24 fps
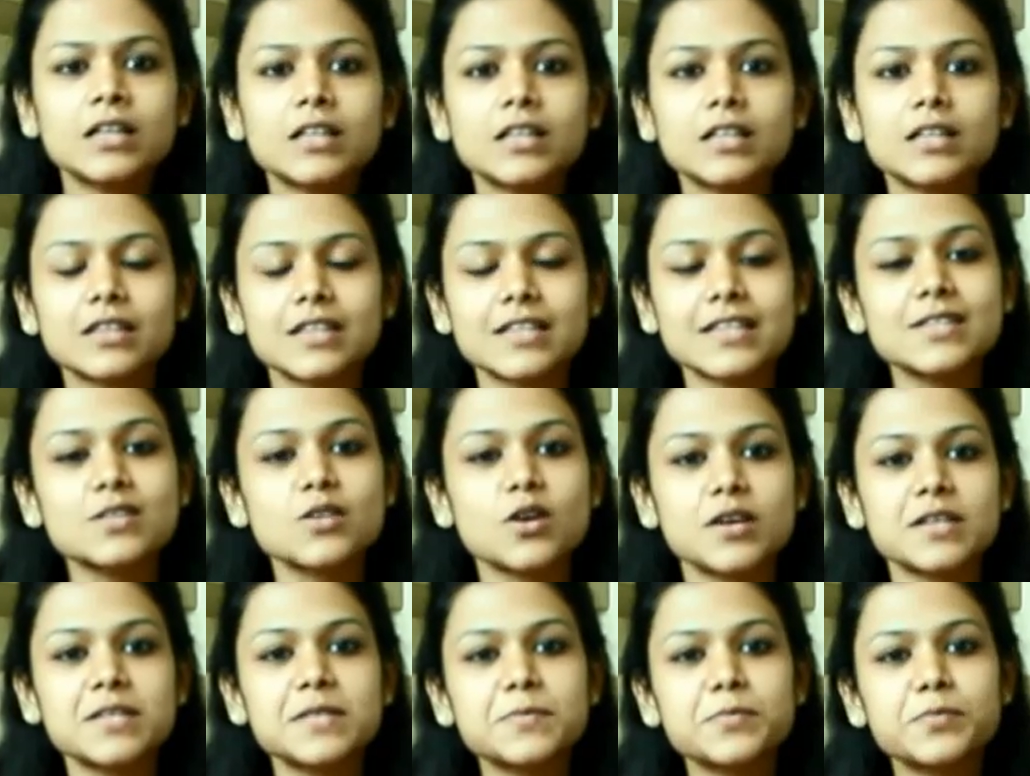this
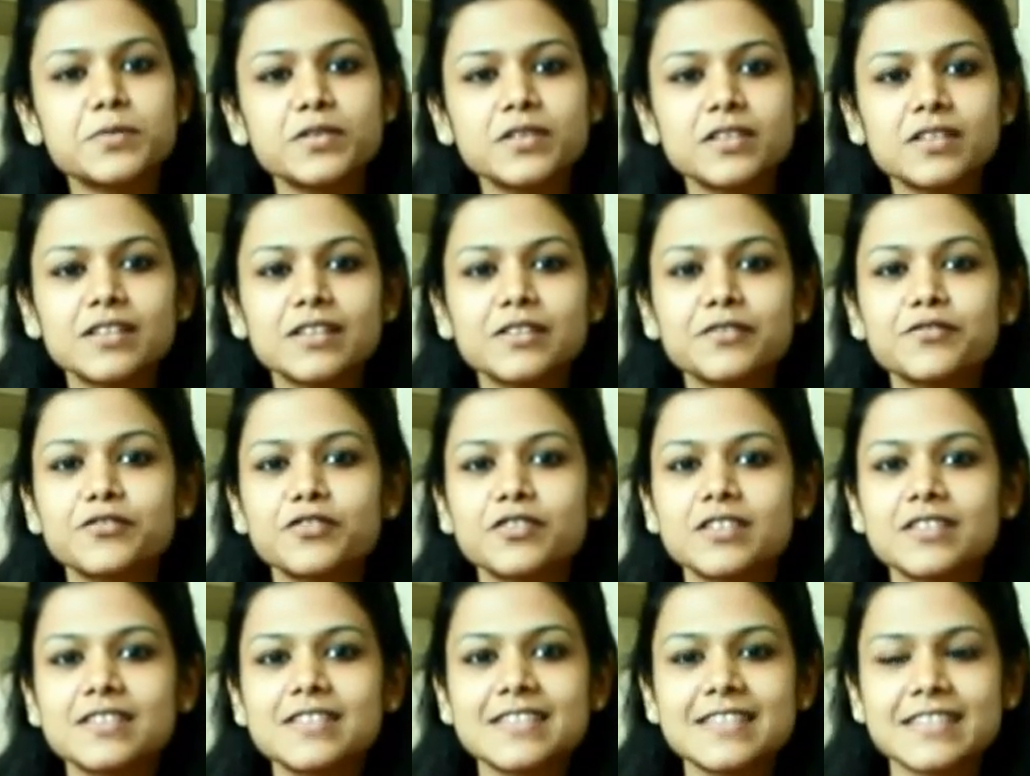hospital, if you
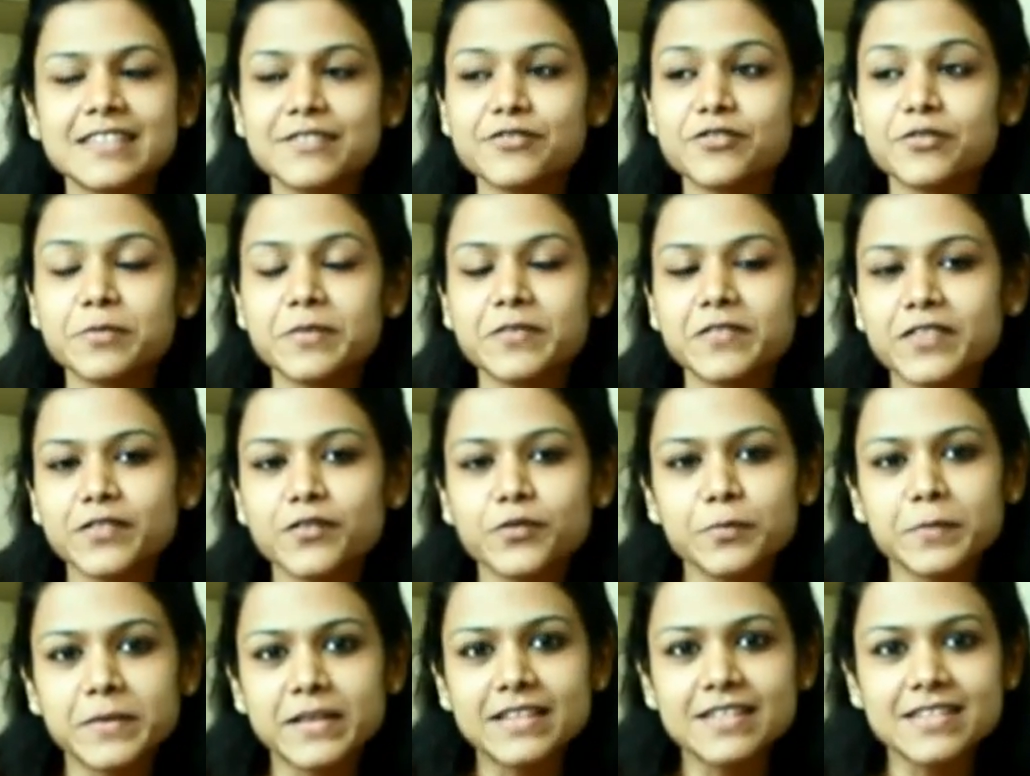can see from, even
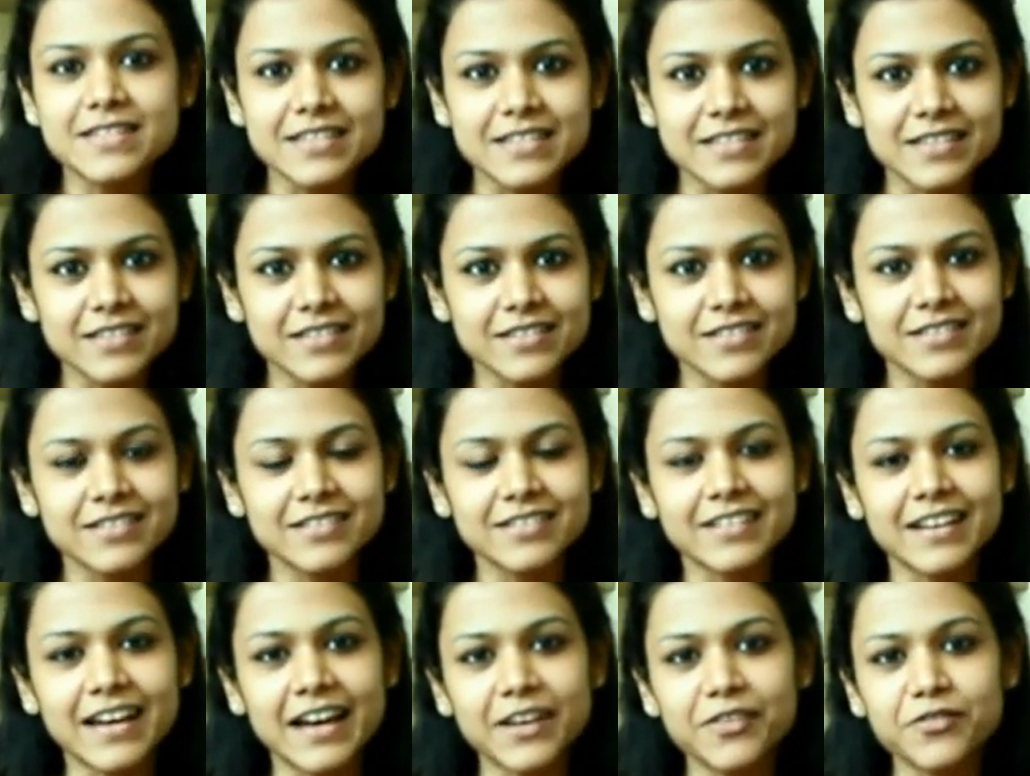from the exterior
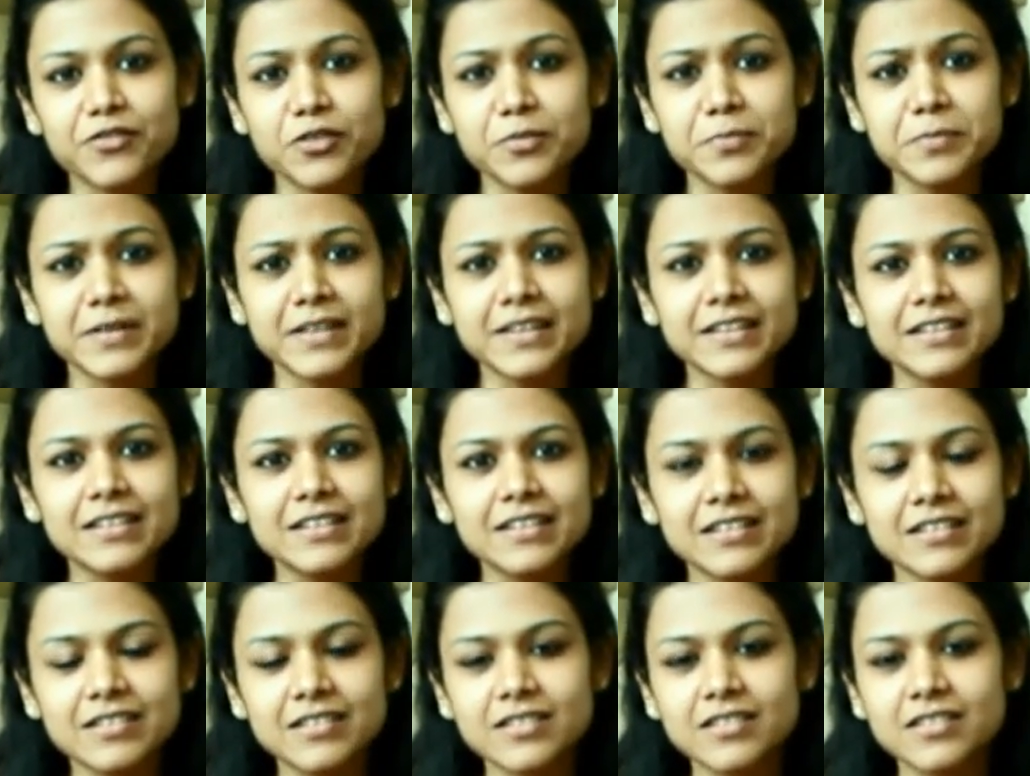and from the
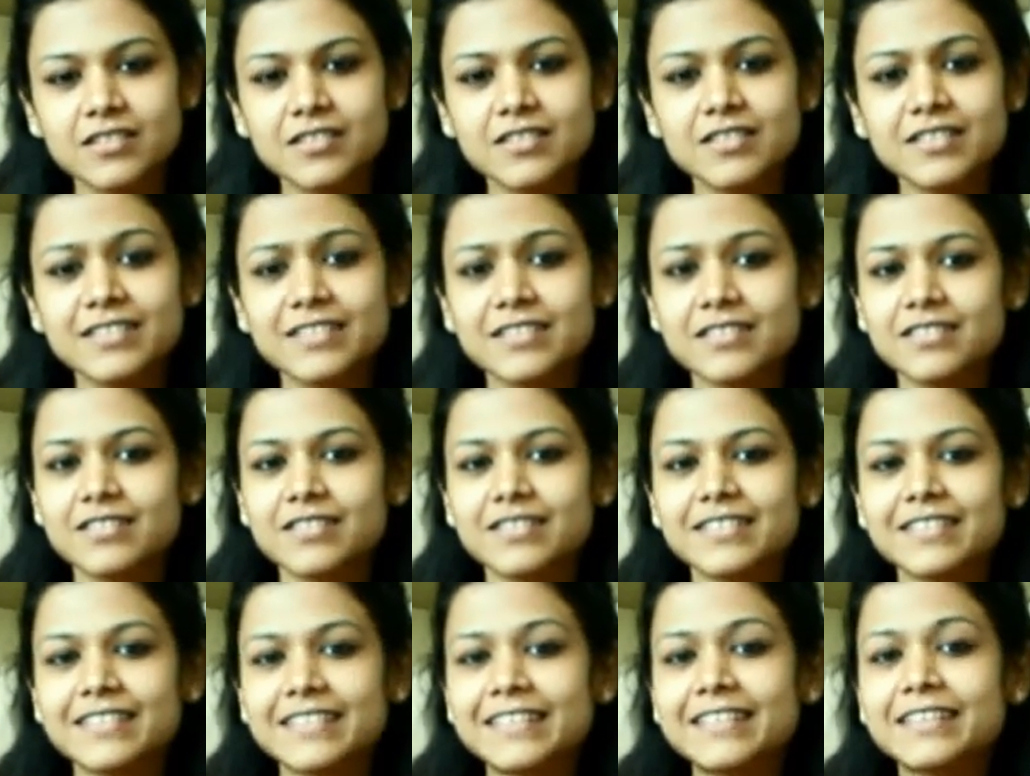interior,
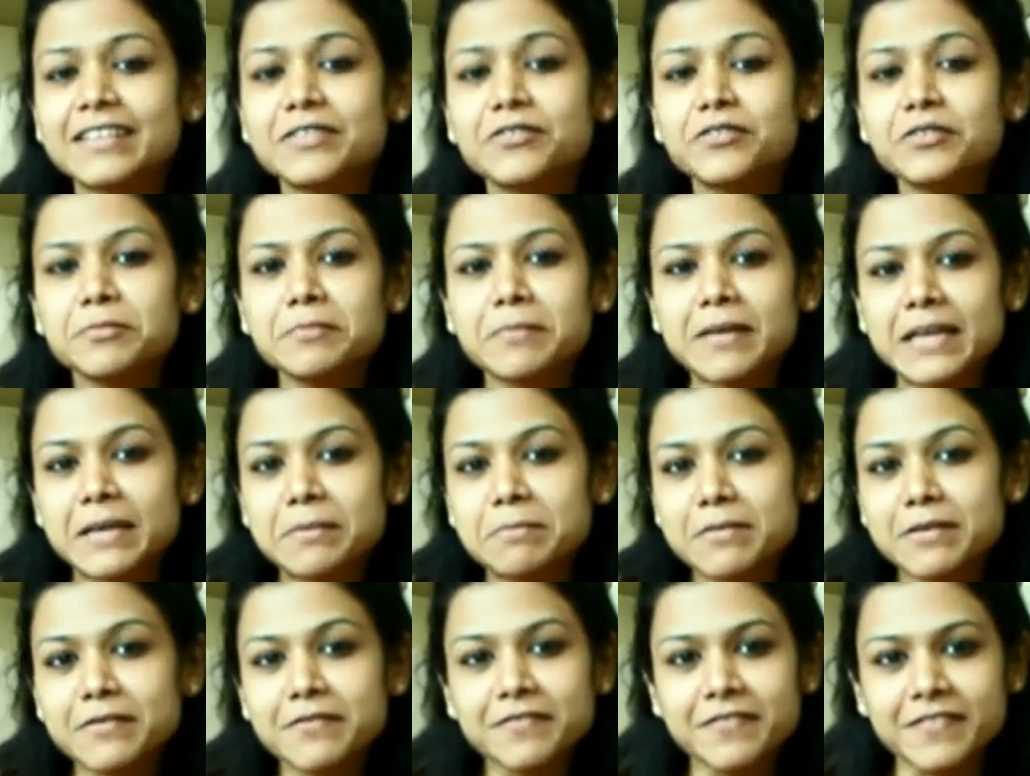it didn't even make
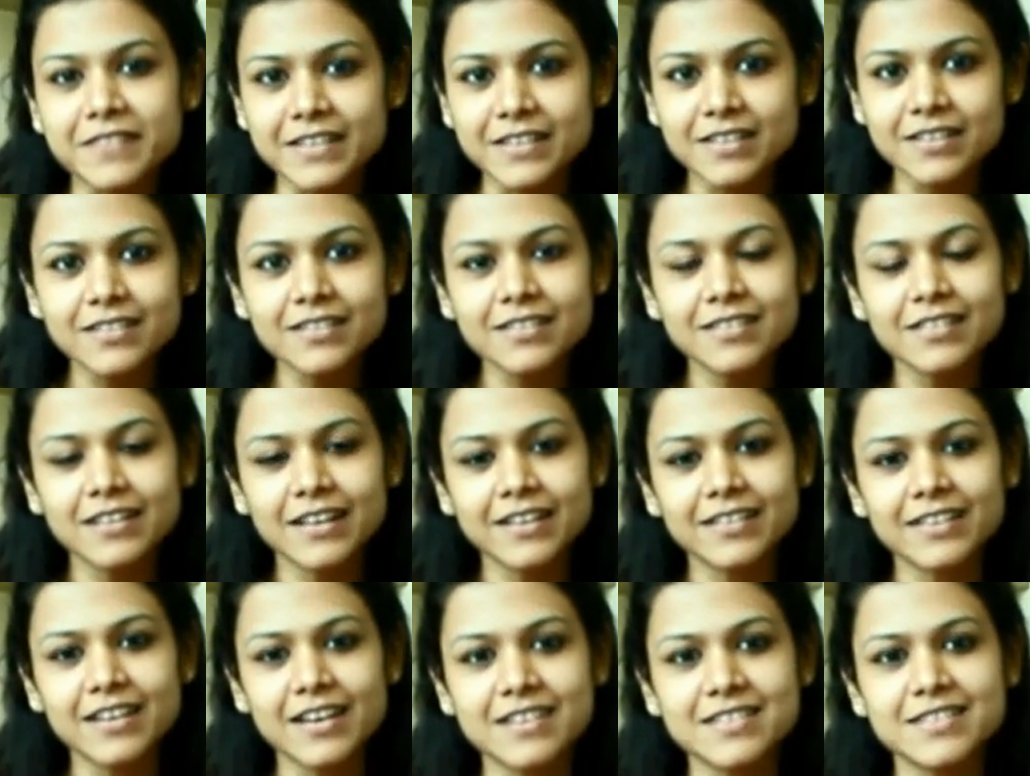me feel
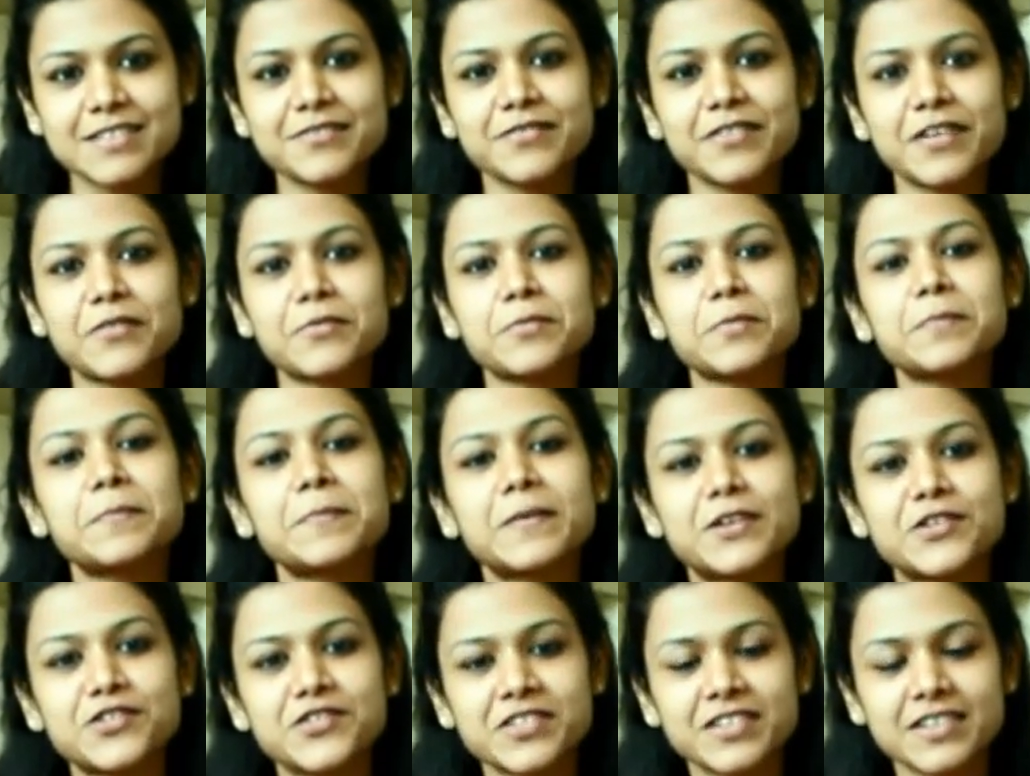like as if I'm a
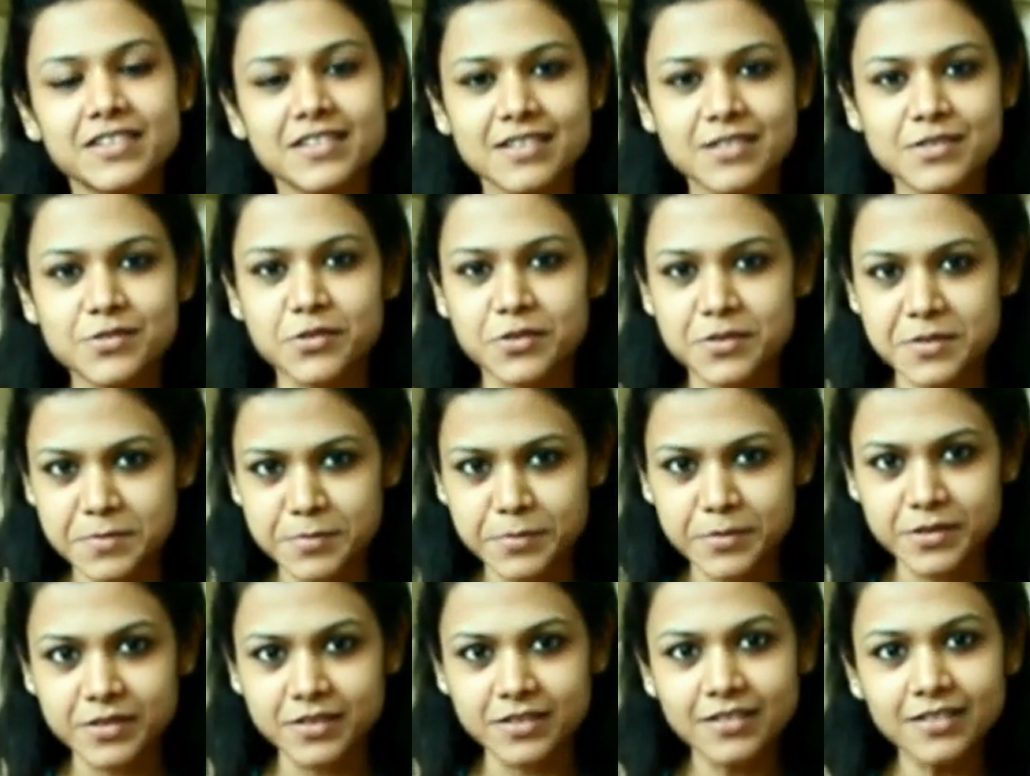patient in this
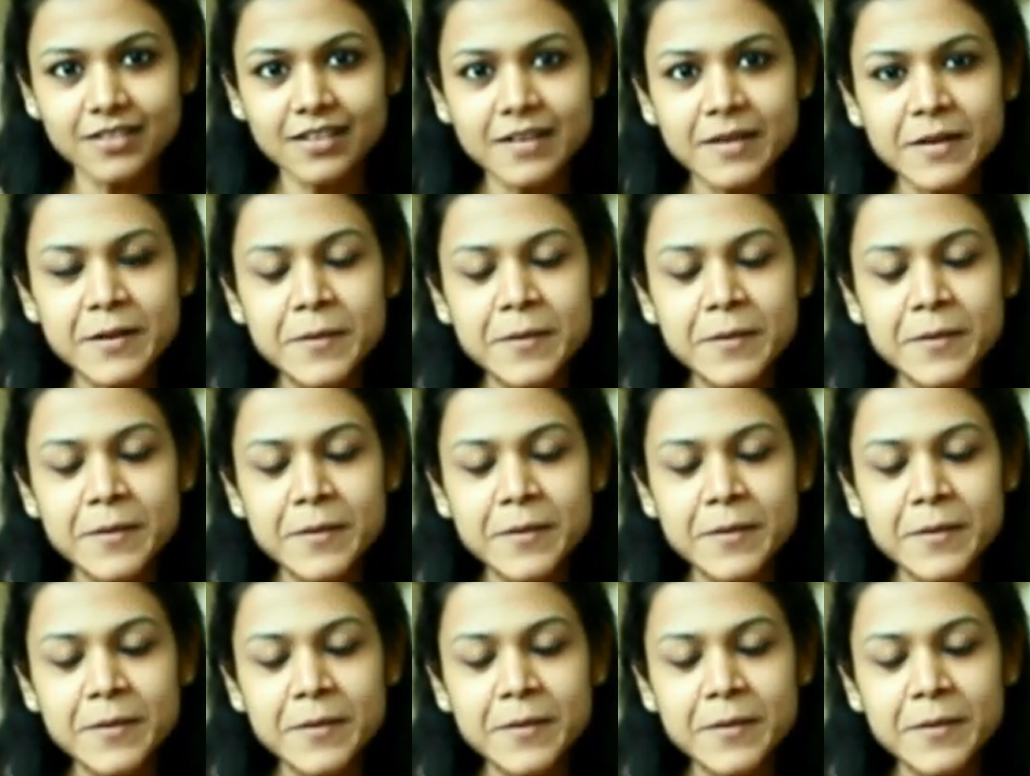hospital.